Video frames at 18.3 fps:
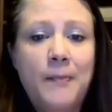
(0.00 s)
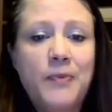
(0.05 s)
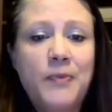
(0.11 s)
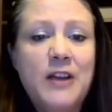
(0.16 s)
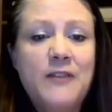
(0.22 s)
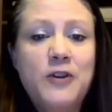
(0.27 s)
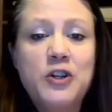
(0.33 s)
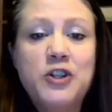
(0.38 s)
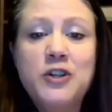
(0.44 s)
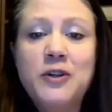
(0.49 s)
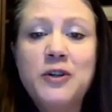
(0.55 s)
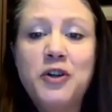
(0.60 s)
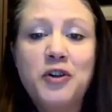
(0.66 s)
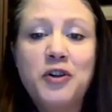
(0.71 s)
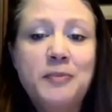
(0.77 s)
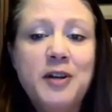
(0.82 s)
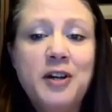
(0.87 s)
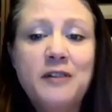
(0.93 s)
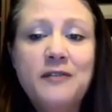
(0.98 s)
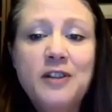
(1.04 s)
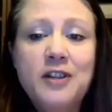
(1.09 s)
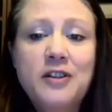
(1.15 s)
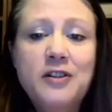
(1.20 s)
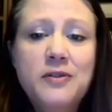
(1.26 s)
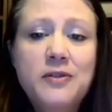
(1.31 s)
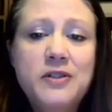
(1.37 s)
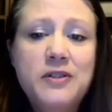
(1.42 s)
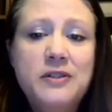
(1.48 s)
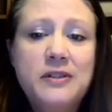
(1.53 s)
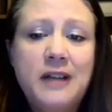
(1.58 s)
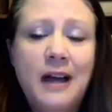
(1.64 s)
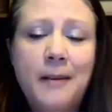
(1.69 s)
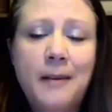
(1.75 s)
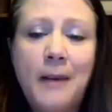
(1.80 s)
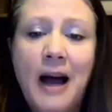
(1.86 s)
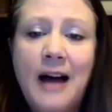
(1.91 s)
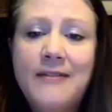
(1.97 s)
If you're doing group interviews,
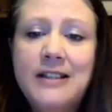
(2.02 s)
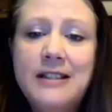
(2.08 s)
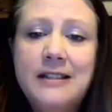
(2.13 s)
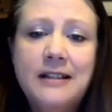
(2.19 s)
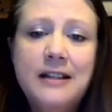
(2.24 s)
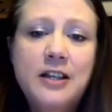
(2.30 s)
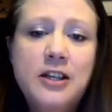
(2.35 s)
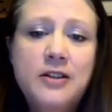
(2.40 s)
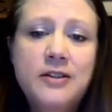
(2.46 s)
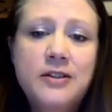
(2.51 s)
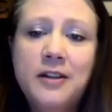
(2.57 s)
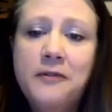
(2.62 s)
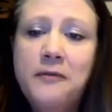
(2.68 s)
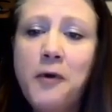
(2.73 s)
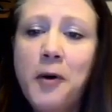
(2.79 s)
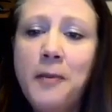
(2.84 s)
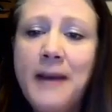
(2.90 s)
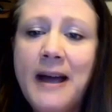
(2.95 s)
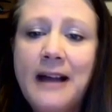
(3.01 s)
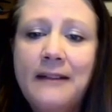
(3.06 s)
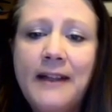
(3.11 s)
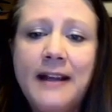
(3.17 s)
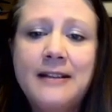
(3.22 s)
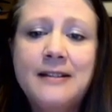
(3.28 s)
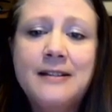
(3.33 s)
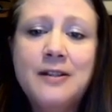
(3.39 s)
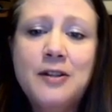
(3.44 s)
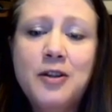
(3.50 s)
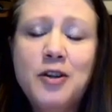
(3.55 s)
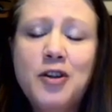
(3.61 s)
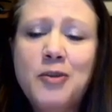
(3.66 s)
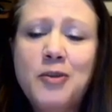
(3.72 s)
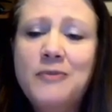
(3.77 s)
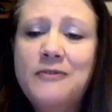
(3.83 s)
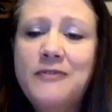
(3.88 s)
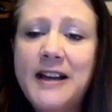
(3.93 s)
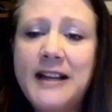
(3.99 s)
obviously using a format like Zoom,
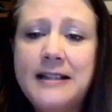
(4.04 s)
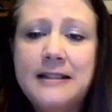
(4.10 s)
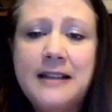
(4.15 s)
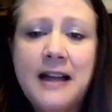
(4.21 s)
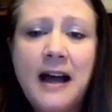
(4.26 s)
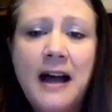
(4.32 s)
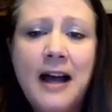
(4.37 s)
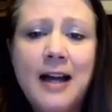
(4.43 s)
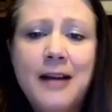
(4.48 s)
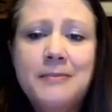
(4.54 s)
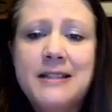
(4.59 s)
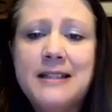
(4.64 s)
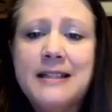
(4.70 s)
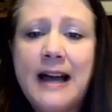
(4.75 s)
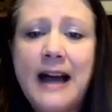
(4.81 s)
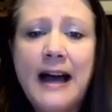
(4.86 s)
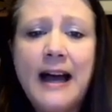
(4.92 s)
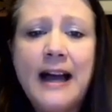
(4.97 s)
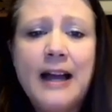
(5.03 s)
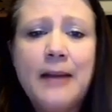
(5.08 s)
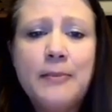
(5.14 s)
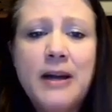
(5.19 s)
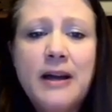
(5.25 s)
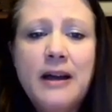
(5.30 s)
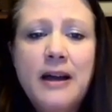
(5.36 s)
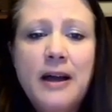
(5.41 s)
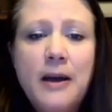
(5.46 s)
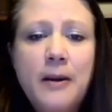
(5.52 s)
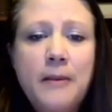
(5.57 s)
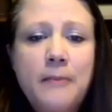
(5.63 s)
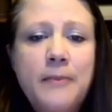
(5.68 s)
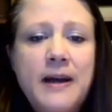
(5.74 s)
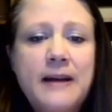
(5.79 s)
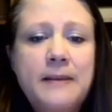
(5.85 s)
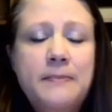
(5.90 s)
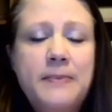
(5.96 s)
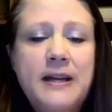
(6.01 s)
FaceTime, Skype,
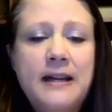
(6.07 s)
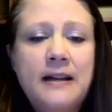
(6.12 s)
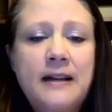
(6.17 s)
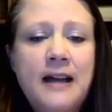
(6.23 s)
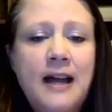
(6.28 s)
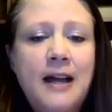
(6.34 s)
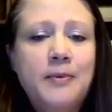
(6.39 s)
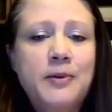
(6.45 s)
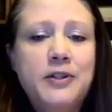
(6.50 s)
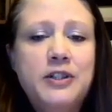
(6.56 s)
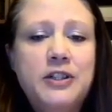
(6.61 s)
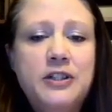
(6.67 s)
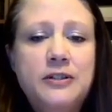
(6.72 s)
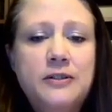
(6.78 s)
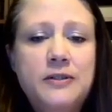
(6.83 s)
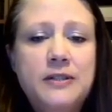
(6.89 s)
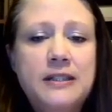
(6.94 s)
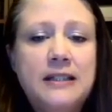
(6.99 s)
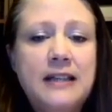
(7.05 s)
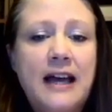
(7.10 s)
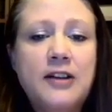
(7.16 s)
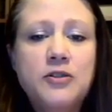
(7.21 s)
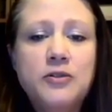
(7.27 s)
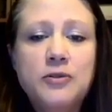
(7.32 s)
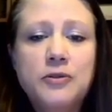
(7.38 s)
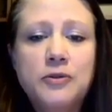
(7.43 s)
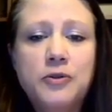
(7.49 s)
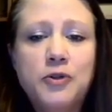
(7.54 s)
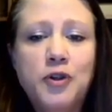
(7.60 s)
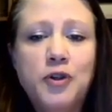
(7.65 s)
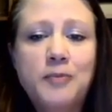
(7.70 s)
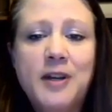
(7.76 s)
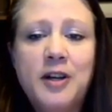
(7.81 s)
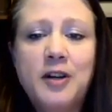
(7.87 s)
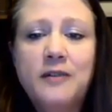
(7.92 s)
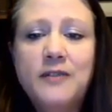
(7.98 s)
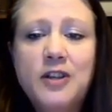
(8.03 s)
but being able to schedule group
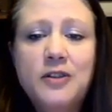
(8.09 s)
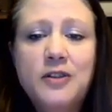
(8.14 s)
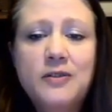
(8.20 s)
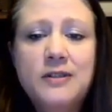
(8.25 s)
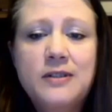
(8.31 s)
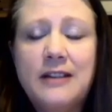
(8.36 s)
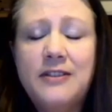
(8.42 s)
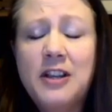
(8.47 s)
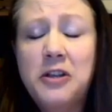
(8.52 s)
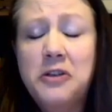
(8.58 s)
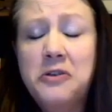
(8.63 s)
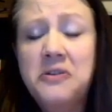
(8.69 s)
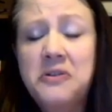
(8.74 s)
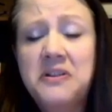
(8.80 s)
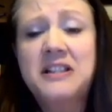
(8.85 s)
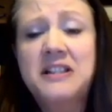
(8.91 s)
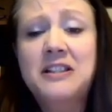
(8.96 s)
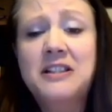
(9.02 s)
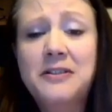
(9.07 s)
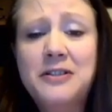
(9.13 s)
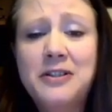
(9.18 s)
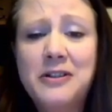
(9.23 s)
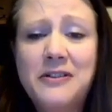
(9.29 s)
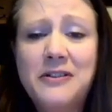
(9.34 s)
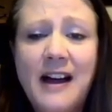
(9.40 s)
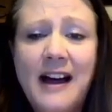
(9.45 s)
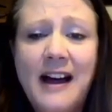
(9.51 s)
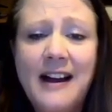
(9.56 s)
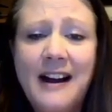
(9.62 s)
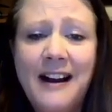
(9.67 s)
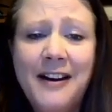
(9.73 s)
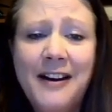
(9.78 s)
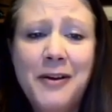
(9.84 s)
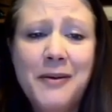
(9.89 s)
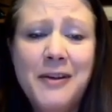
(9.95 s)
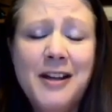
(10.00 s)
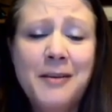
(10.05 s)
interviews, I think you can still do that. I
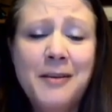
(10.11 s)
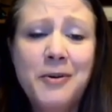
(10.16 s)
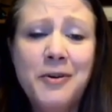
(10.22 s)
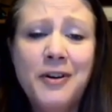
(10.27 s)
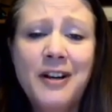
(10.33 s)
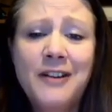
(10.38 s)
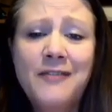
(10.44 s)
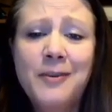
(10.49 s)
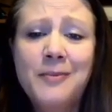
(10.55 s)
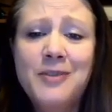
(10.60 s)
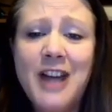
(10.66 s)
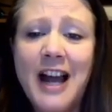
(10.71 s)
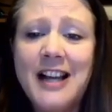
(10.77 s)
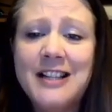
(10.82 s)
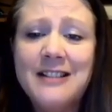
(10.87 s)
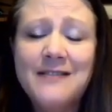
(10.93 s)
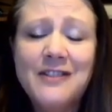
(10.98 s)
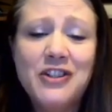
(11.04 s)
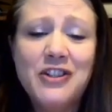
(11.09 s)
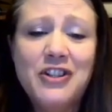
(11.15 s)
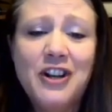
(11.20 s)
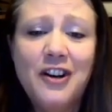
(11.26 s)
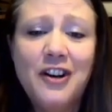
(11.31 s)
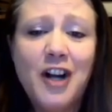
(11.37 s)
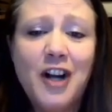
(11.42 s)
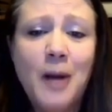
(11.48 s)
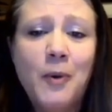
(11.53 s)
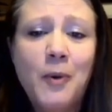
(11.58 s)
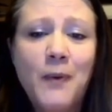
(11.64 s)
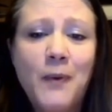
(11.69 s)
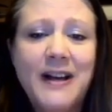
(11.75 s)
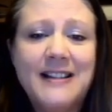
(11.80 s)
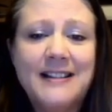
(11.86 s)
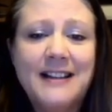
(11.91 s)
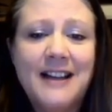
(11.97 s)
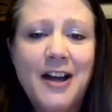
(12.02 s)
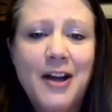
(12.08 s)
know Kim Green from Jacksonville shared a couple
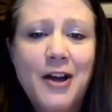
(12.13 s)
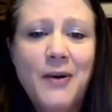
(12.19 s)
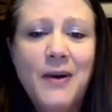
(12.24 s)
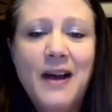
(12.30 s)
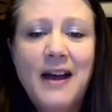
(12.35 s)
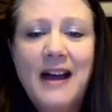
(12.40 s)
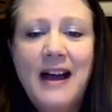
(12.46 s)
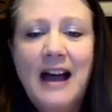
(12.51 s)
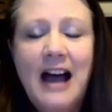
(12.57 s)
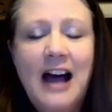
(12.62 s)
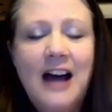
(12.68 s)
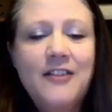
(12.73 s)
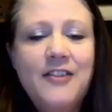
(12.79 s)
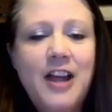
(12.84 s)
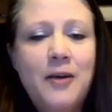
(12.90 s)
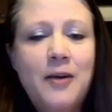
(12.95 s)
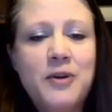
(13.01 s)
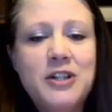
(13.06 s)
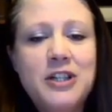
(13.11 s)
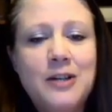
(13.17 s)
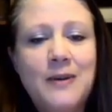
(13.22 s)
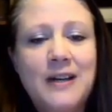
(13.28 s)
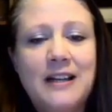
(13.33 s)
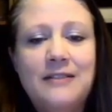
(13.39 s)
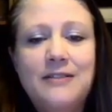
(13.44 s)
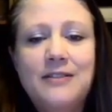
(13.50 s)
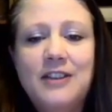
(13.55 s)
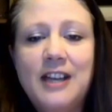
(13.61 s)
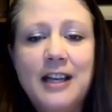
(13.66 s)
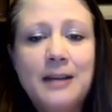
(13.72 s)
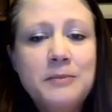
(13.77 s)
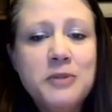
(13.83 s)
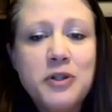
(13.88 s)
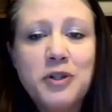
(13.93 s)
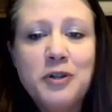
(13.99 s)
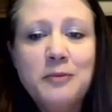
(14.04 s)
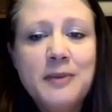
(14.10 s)
weeks ago how they were doing
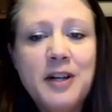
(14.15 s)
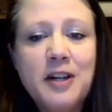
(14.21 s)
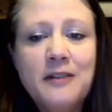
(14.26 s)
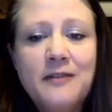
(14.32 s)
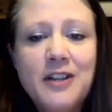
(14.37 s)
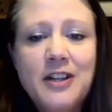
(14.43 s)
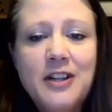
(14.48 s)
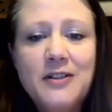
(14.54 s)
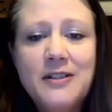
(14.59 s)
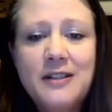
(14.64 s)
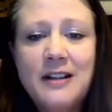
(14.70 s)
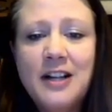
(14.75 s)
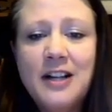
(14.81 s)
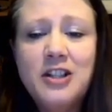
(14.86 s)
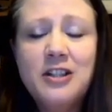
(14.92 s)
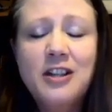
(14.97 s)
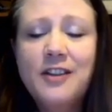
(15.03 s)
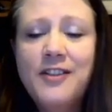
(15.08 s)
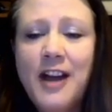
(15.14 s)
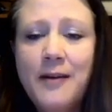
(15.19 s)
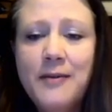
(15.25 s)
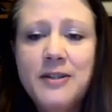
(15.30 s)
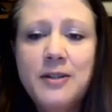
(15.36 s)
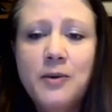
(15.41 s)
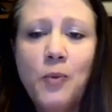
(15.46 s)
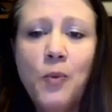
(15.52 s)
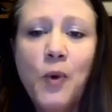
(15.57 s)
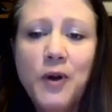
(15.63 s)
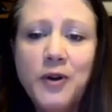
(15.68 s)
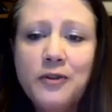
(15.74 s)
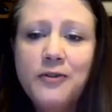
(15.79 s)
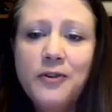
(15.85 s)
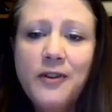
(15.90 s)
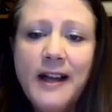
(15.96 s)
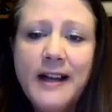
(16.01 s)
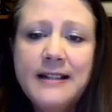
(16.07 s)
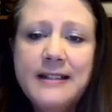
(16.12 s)
themed group interviews, and I just thought that was a
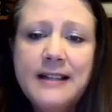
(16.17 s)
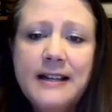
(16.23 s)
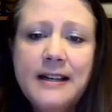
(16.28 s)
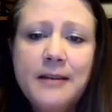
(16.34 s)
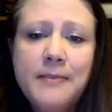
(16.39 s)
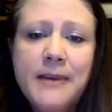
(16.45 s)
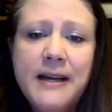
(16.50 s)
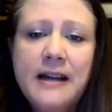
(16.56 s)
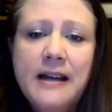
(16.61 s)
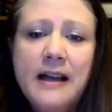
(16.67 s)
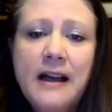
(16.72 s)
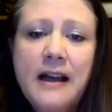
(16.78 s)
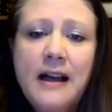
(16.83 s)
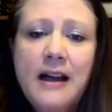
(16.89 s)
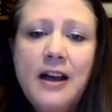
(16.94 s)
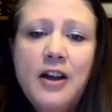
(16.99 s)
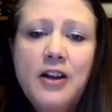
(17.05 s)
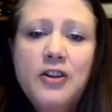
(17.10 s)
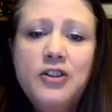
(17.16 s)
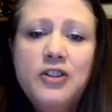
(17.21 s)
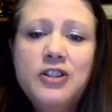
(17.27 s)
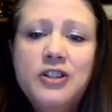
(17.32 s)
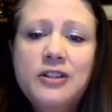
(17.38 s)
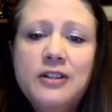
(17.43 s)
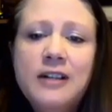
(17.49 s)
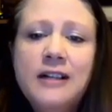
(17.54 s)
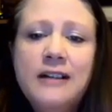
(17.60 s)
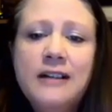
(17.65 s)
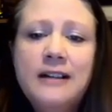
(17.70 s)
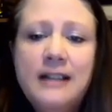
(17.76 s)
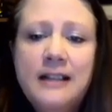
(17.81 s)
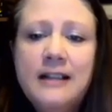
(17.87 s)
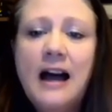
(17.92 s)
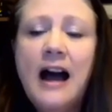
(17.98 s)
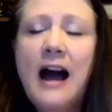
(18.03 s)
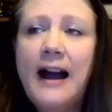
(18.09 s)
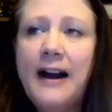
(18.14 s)
wonderful idea. But you're still going to need to
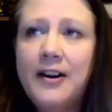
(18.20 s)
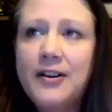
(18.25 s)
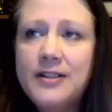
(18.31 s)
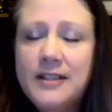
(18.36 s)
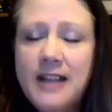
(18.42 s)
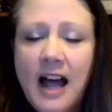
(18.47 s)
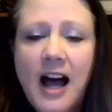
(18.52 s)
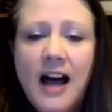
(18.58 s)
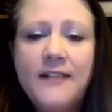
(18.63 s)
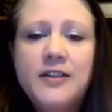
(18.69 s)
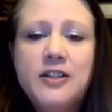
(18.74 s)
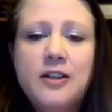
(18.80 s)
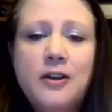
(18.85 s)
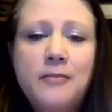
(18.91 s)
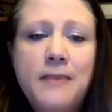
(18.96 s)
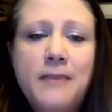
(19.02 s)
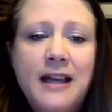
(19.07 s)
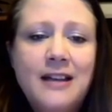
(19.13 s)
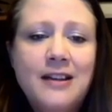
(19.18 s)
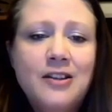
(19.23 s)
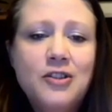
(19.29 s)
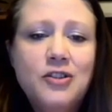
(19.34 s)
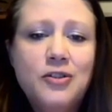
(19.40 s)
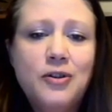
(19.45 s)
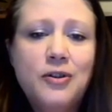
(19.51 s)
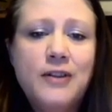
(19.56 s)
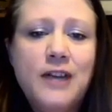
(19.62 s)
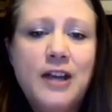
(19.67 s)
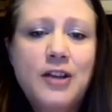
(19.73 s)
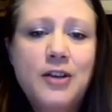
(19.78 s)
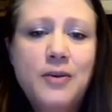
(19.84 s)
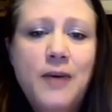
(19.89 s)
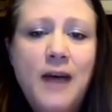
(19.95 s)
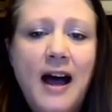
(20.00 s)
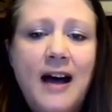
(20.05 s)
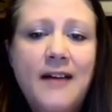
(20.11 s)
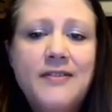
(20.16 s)
hire staff, so making sure that you
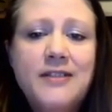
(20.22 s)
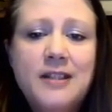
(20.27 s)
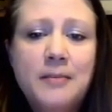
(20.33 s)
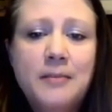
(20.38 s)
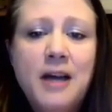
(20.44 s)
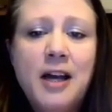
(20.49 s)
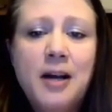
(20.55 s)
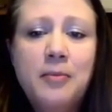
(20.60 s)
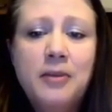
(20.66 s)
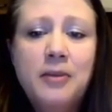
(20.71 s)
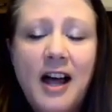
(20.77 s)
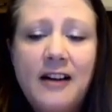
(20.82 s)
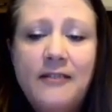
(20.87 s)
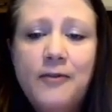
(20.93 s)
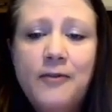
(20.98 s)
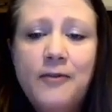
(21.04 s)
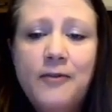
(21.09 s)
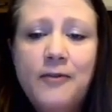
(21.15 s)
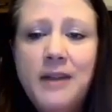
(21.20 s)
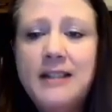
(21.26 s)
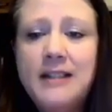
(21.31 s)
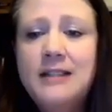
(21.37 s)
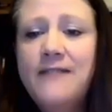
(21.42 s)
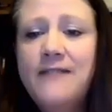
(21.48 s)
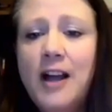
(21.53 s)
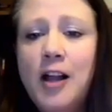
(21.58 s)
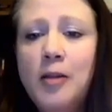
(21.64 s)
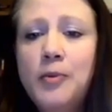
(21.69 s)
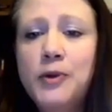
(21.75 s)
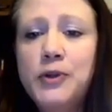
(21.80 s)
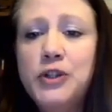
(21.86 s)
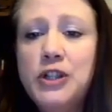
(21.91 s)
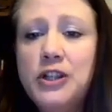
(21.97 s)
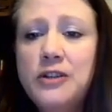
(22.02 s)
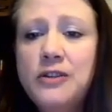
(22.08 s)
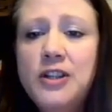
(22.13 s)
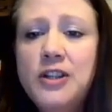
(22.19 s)
have some kind of platform that's available
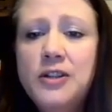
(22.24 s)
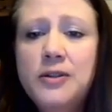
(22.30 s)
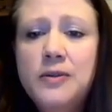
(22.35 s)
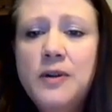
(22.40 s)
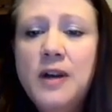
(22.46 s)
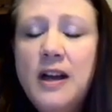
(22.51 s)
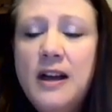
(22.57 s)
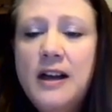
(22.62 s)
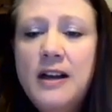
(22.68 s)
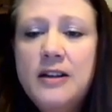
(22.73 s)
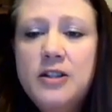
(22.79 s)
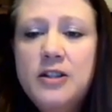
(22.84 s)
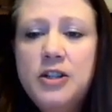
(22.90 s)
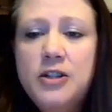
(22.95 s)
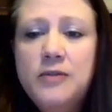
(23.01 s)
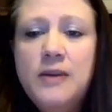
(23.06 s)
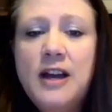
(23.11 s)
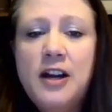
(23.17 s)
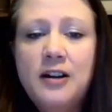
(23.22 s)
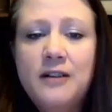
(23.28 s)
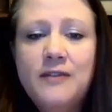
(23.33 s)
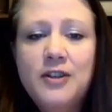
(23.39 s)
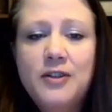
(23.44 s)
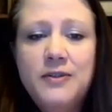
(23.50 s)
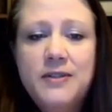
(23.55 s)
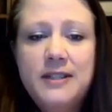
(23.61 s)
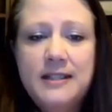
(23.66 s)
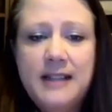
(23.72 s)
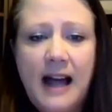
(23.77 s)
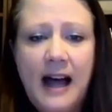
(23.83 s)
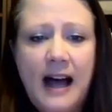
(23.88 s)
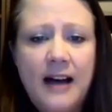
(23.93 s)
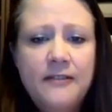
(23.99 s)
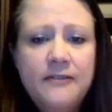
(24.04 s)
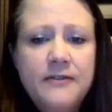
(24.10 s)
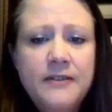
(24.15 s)
to you to interview staff.